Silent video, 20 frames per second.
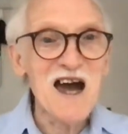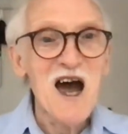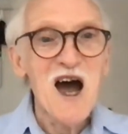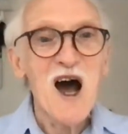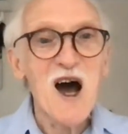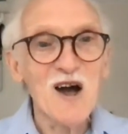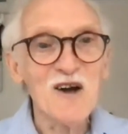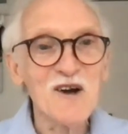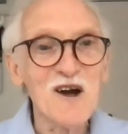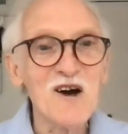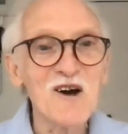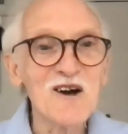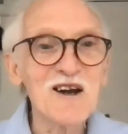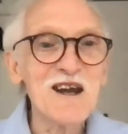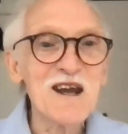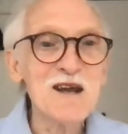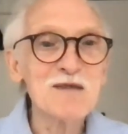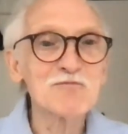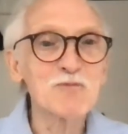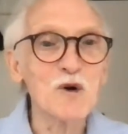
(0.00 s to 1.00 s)
On our
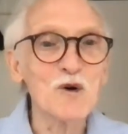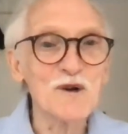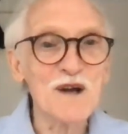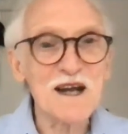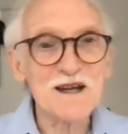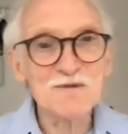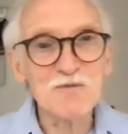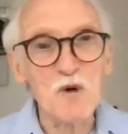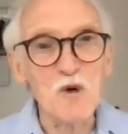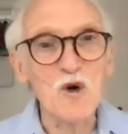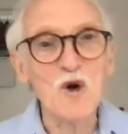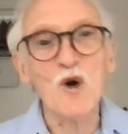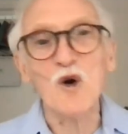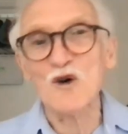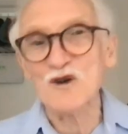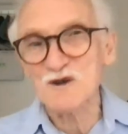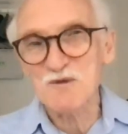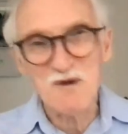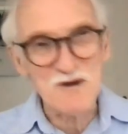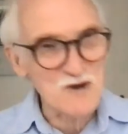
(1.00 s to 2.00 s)
import-export
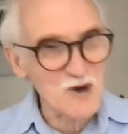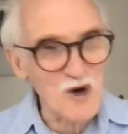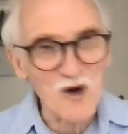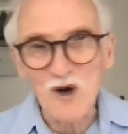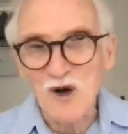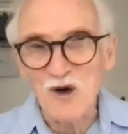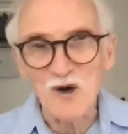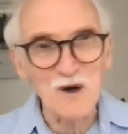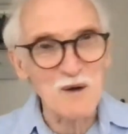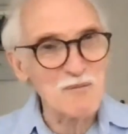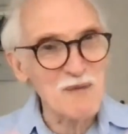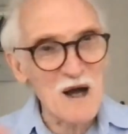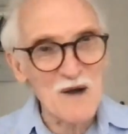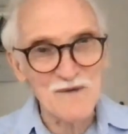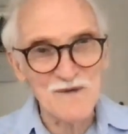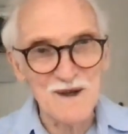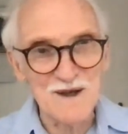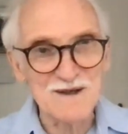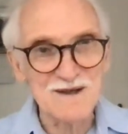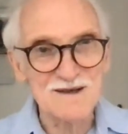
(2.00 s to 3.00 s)
course, we talk all about
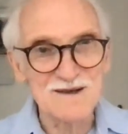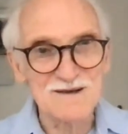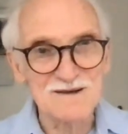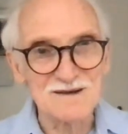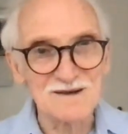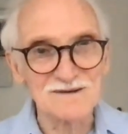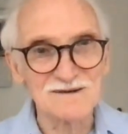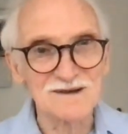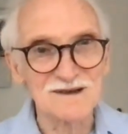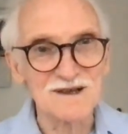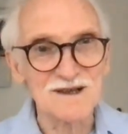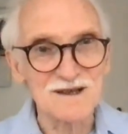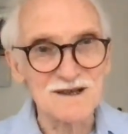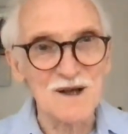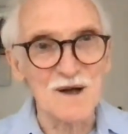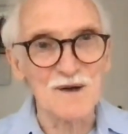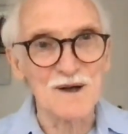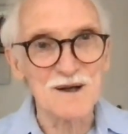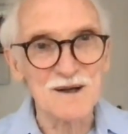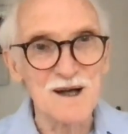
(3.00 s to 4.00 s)
this,
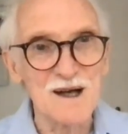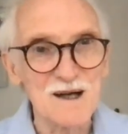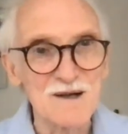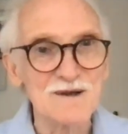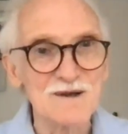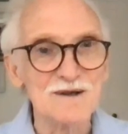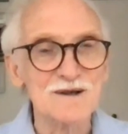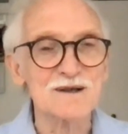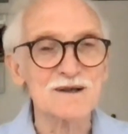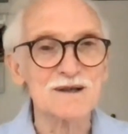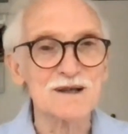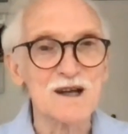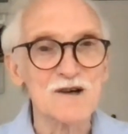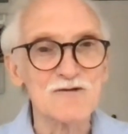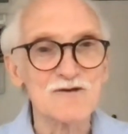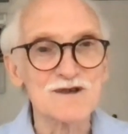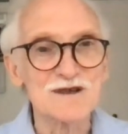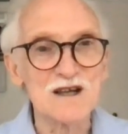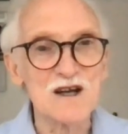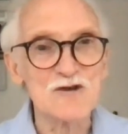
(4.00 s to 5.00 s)
consolidators, etc.,
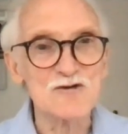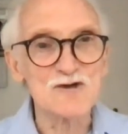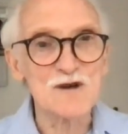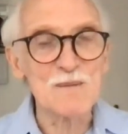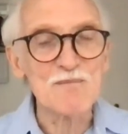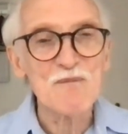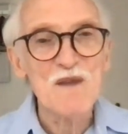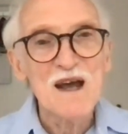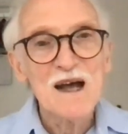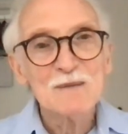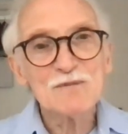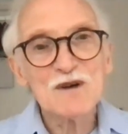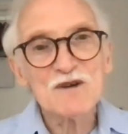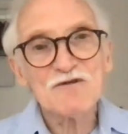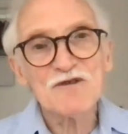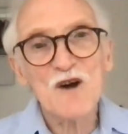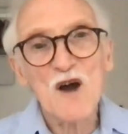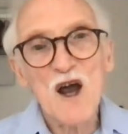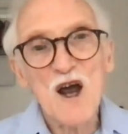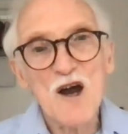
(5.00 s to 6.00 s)
etc. But
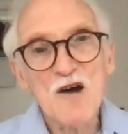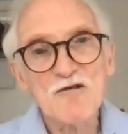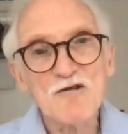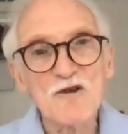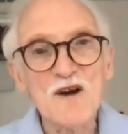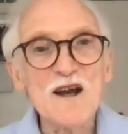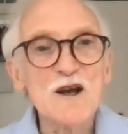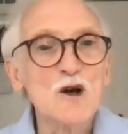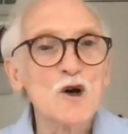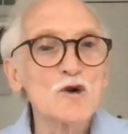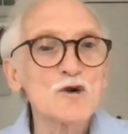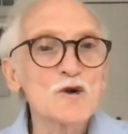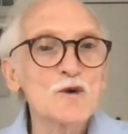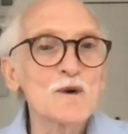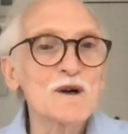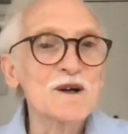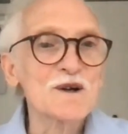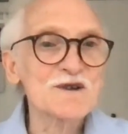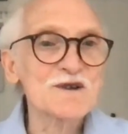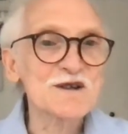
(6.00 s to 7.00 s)
for air freight, go to
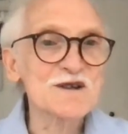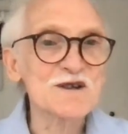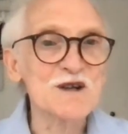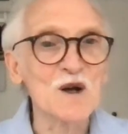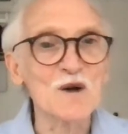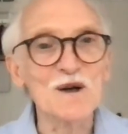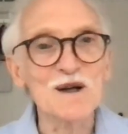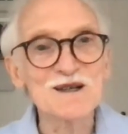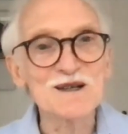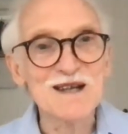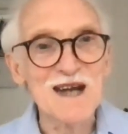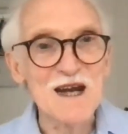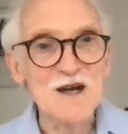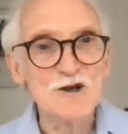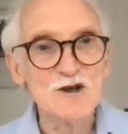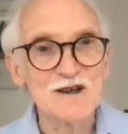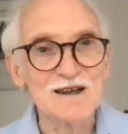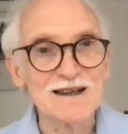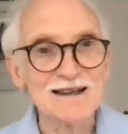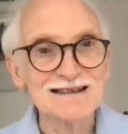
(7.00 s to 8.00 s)
a
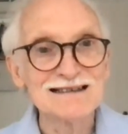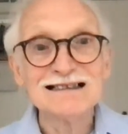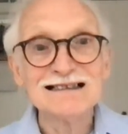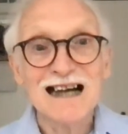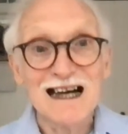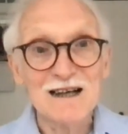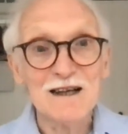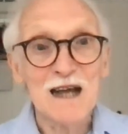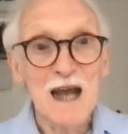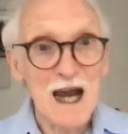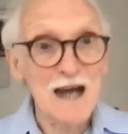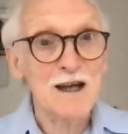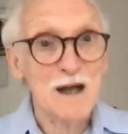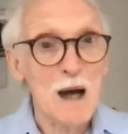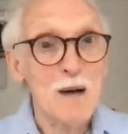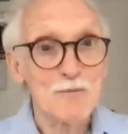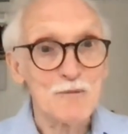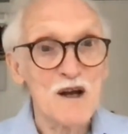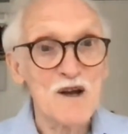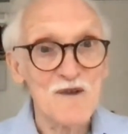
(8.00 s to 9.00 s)
consolidator, a
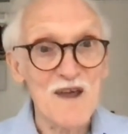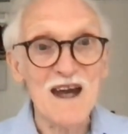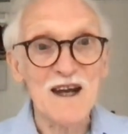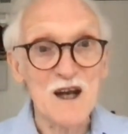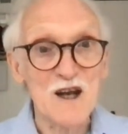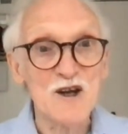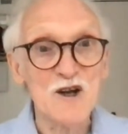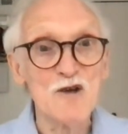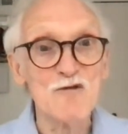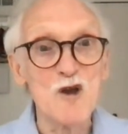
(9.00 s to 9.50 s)
company that can give